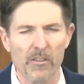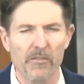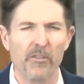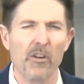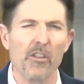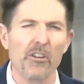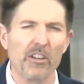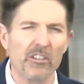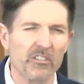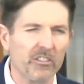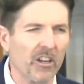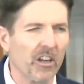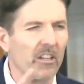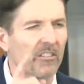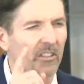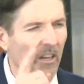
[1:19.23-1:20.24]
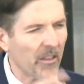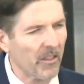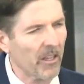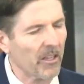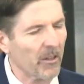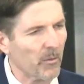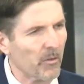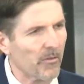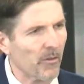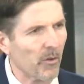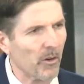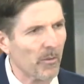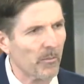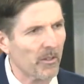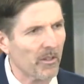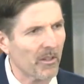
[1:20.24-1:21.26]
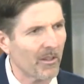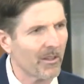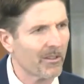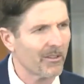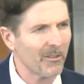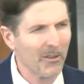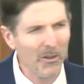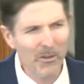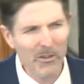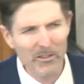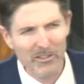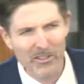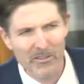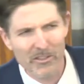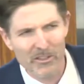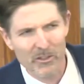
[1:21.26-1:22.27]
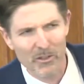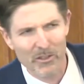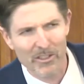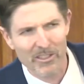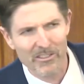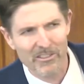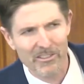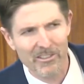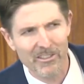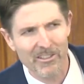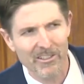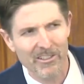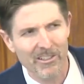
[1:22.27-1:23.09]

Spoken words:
He furthered his studies that I think it reformed. You know who this individual is?